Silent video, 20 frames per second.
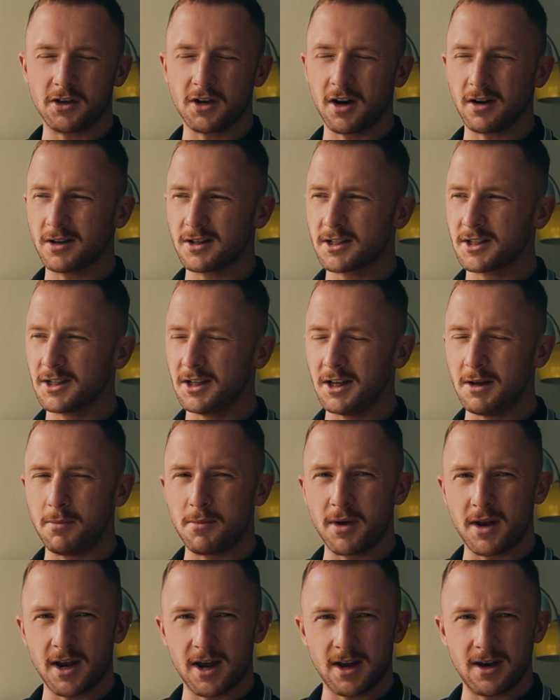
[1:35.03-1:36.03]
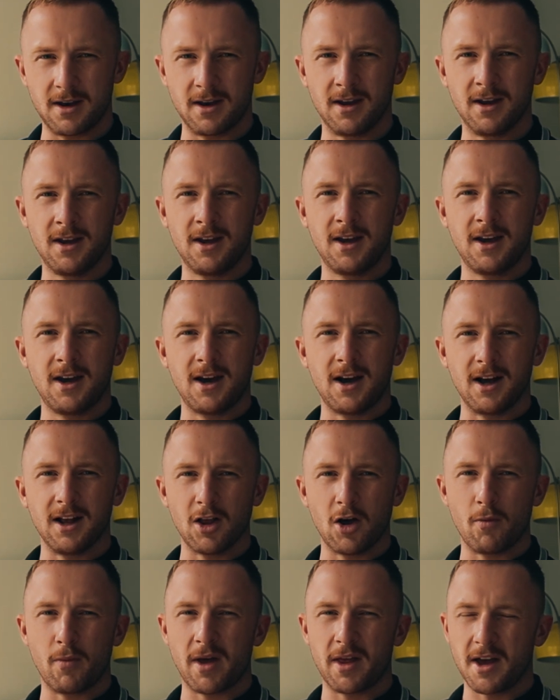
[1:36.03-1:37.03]
You started sleeping in a
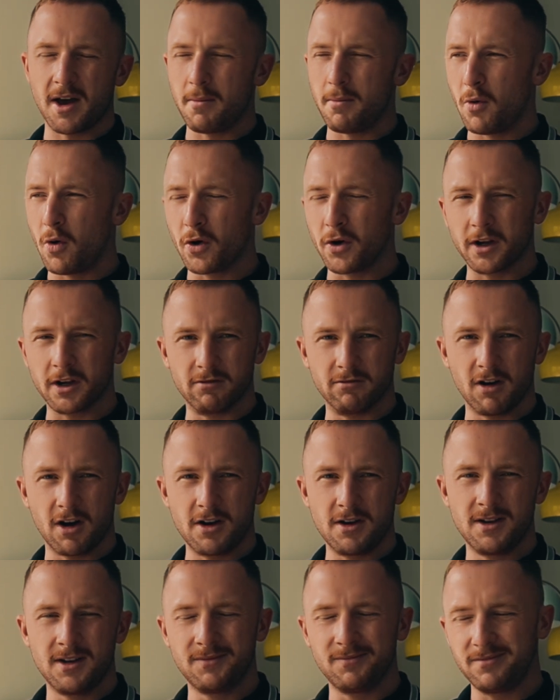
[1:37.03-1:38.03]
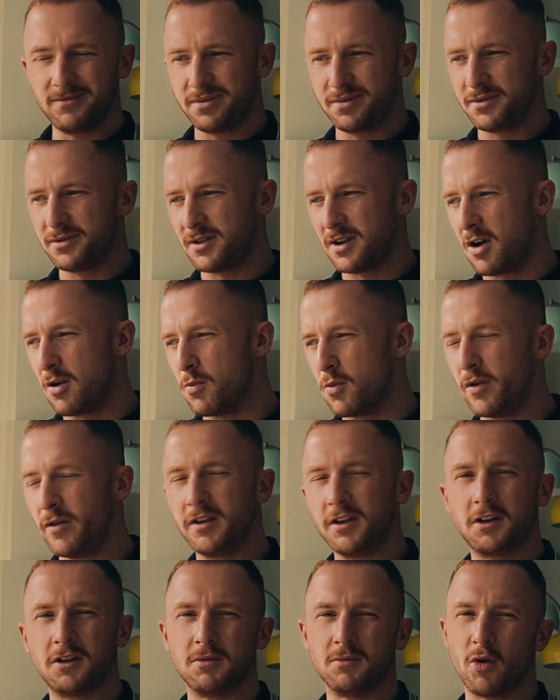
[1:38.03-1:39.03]
little bit. That morning run, I'll move
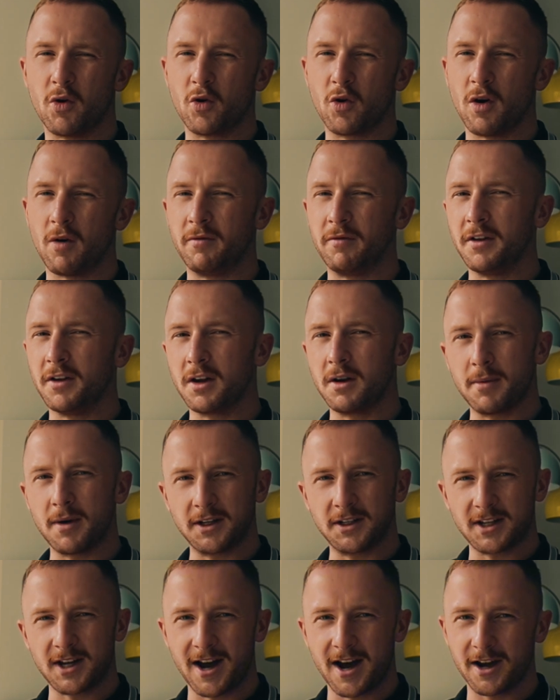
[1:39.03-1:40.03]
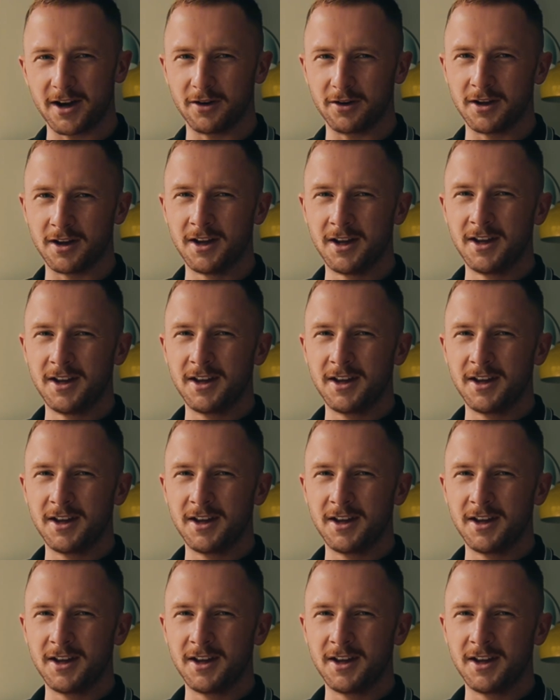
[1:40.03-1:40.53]
it to tomorrow, I'm feeling a bit tired.